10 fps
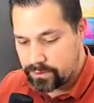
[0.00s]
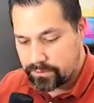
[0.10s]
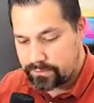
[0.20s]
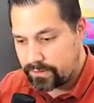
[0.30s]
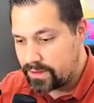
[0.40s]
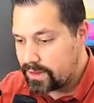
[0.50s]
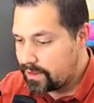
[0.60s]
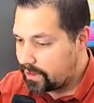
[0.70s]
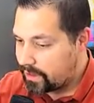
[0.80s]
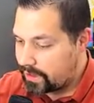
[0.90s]
wonderful.
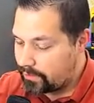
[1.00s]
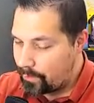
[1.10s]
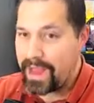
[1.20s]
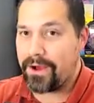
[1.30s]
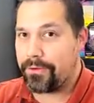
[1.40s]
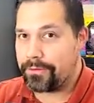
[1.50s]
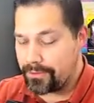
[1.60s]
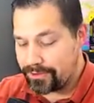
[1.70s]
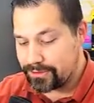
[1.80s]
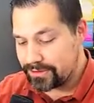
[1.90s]
Uh, wow,
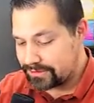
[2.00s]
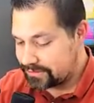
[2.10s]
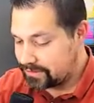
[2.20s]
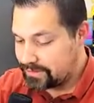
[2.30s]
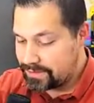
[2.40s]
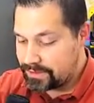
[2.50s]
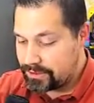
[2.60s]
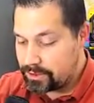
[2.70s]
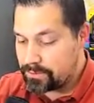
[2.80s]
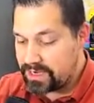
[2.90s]
Moltres,
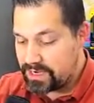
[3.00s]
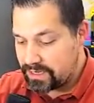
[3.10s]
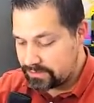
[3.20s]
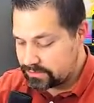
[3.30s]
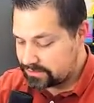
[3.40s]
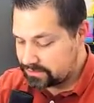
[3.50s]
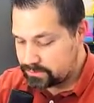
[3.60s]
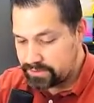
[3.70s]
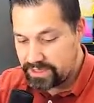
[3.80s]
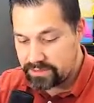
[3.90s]
you can beat it. Just
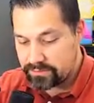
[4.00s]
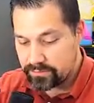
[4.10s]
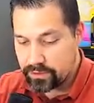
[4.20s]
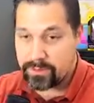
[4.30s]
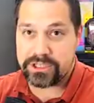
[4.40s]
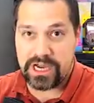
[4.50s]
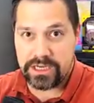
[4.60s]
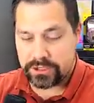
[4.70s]
just be pretty much any